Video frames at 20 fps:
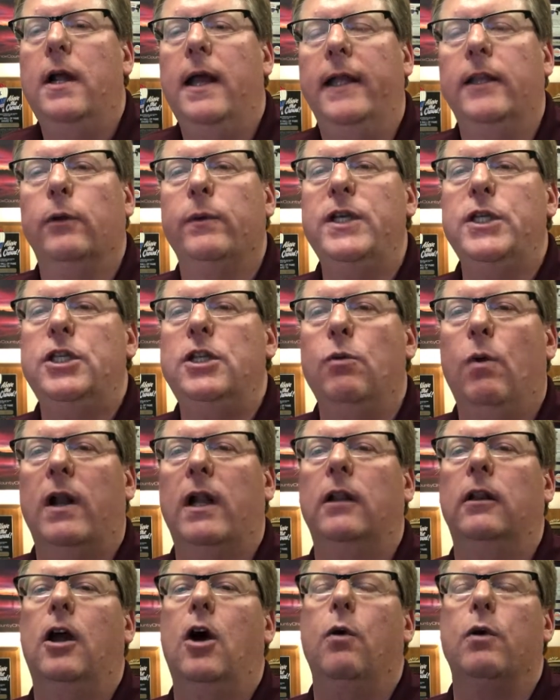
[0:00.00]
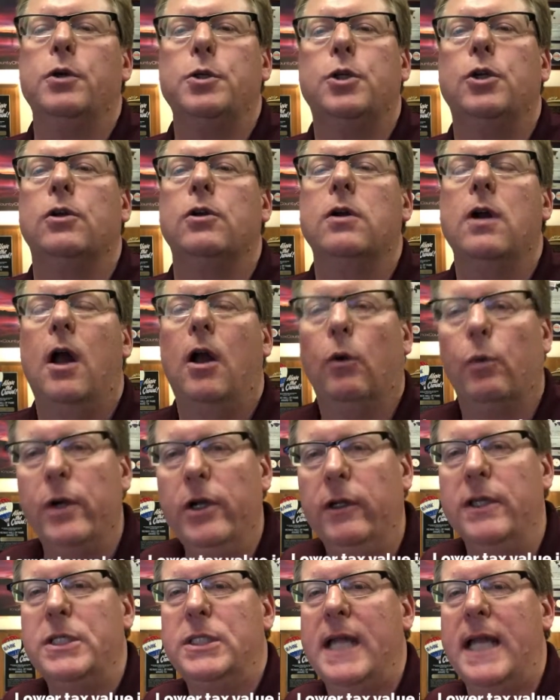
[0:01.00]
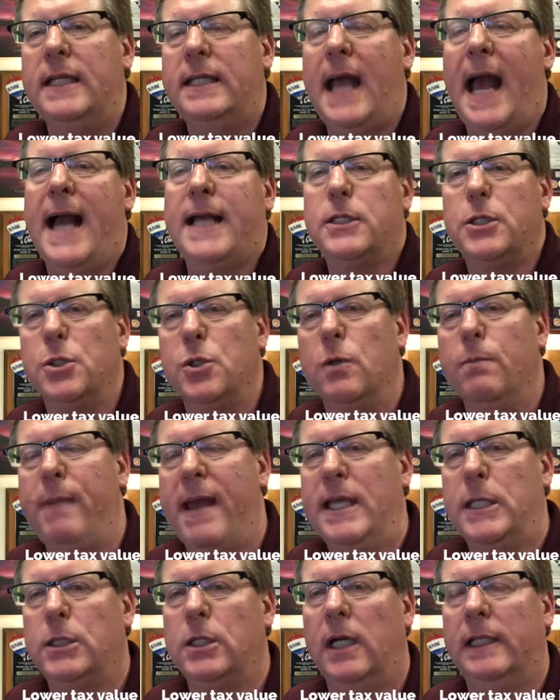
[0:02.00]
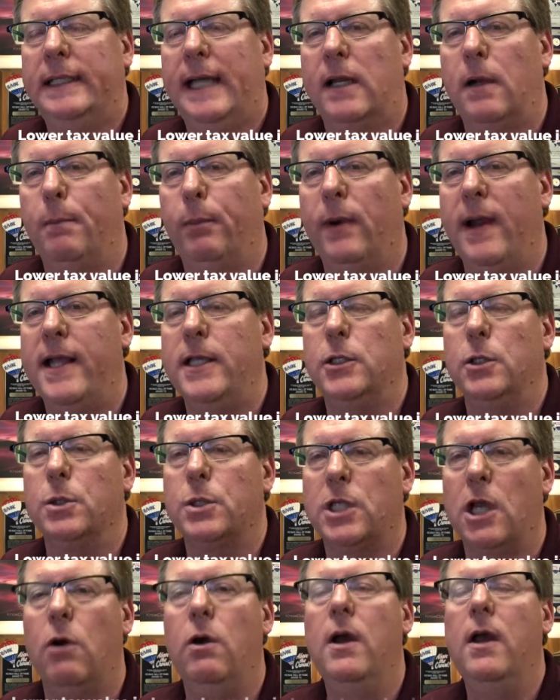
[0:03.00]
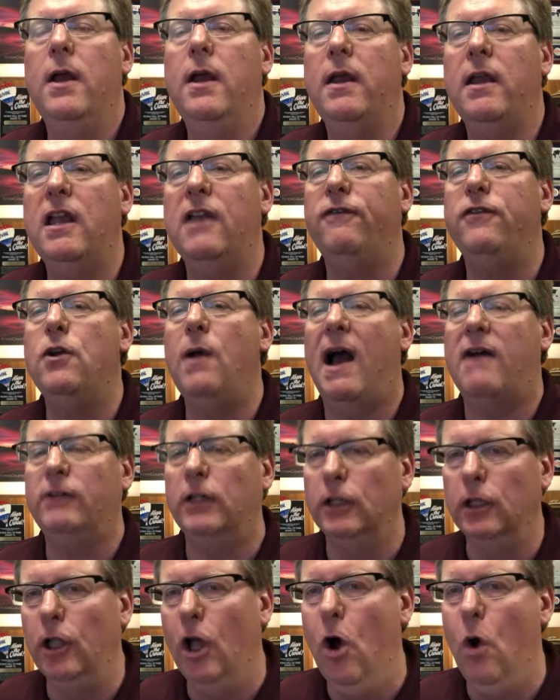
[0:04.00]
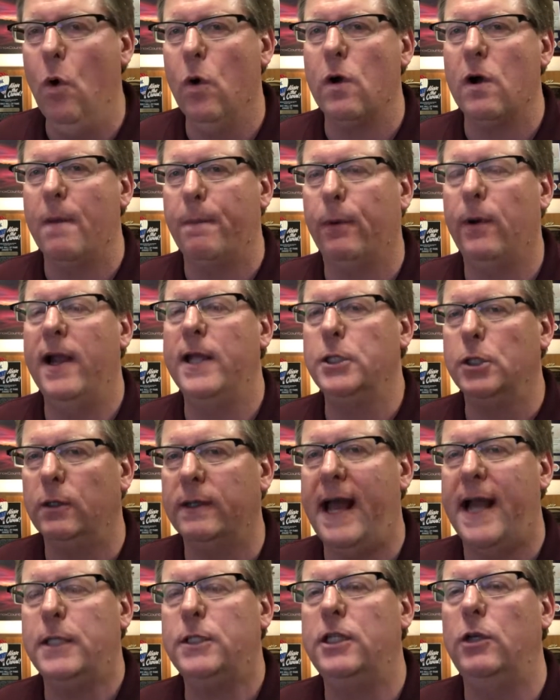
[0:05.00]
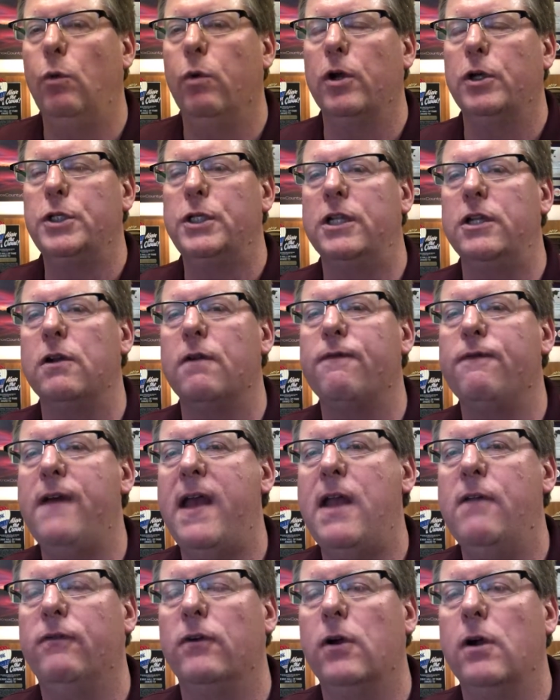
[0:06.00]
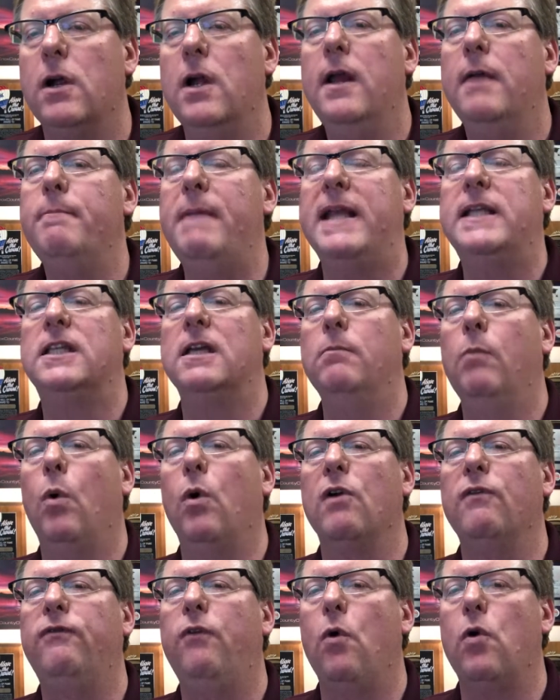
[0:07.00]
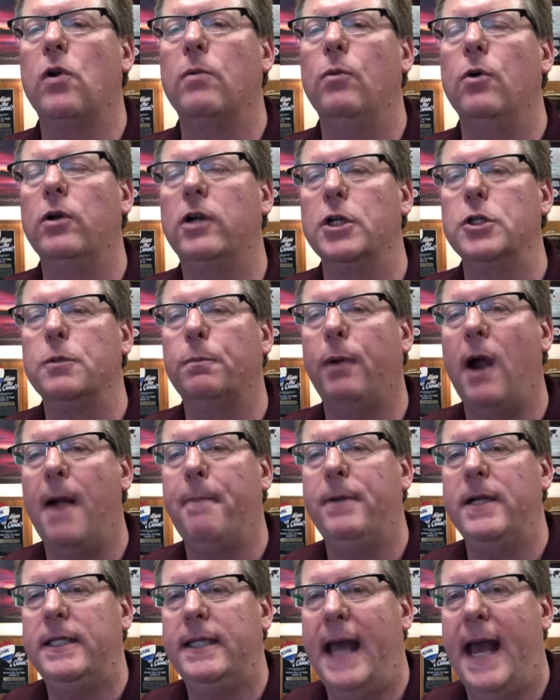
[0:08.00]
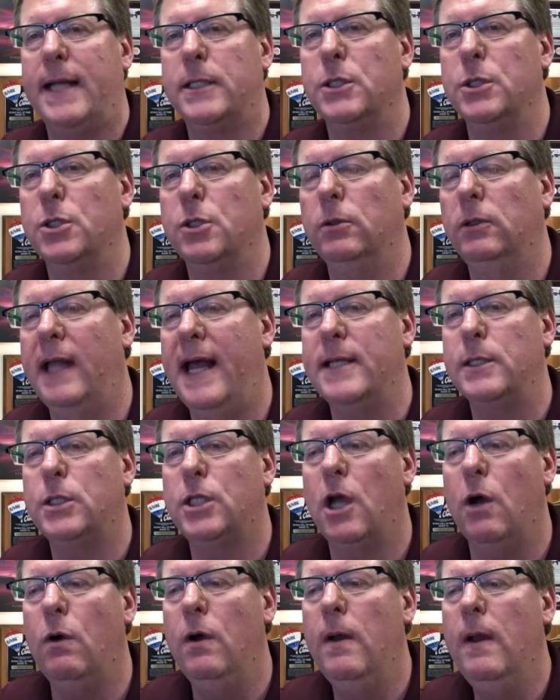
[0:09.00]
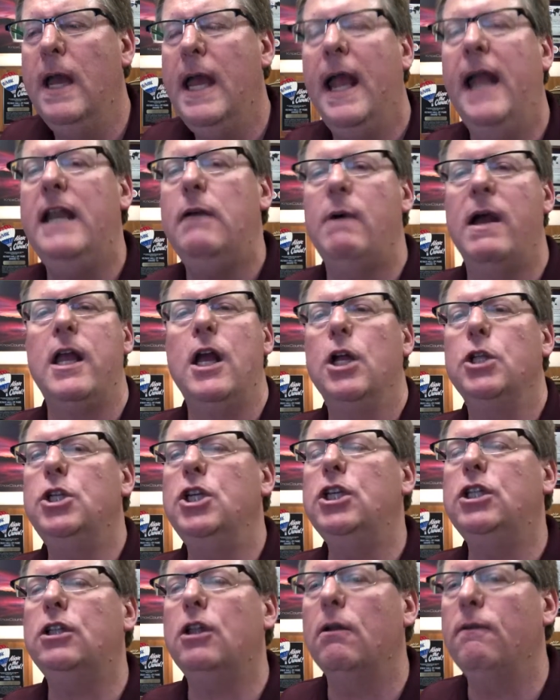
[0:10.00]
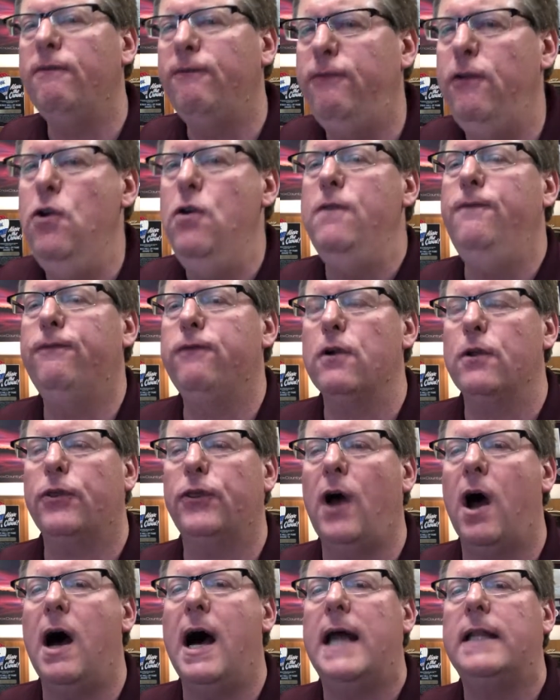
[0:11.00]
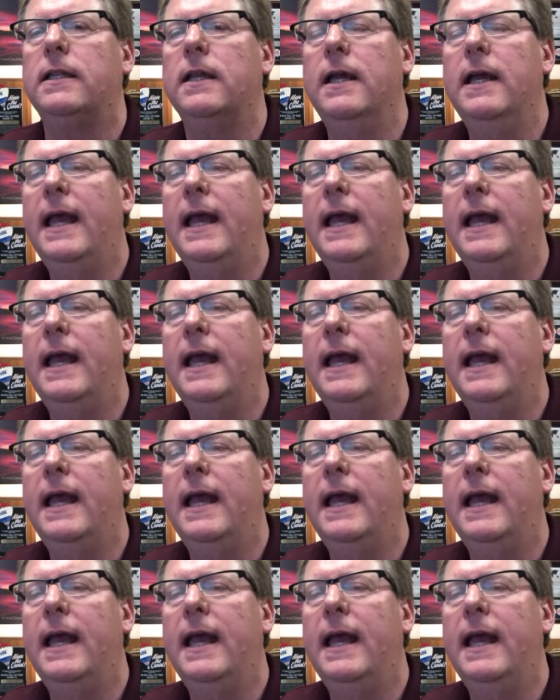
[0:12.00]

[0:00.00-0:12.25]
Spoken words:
And the reason you want it lower is your real estate taxes are based on that appraisal. So if you have a lower appraisal, it actually works in your favor, makes it more affordable because your property taxes are less. So anyway, just food for thought.